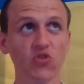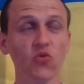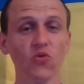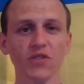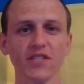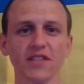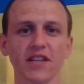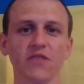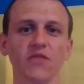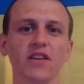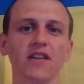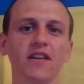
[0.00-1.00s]
tools
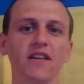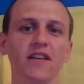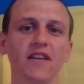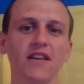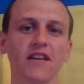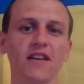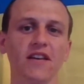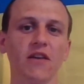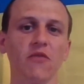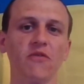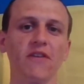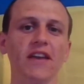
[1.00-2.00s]
that we
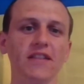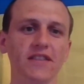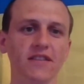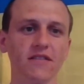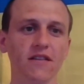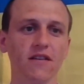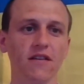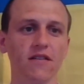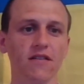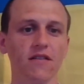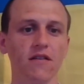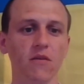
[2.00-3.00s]
have created
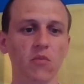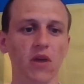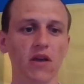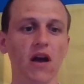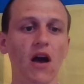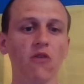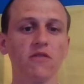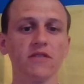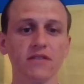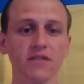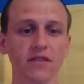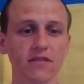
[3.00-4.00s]
by
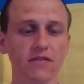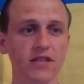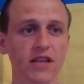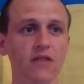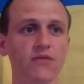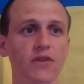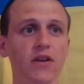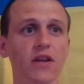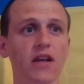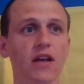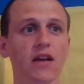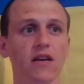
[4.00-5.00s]
ourselves,
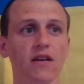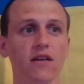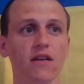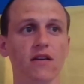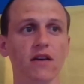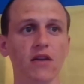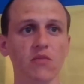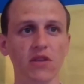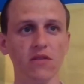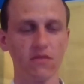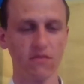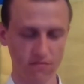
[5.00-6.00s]
I
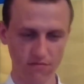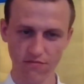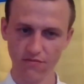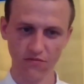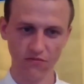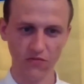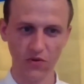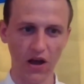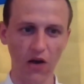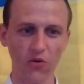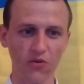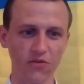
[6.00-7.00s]
mean
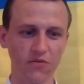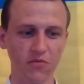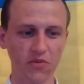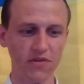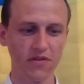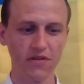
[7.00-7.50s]
our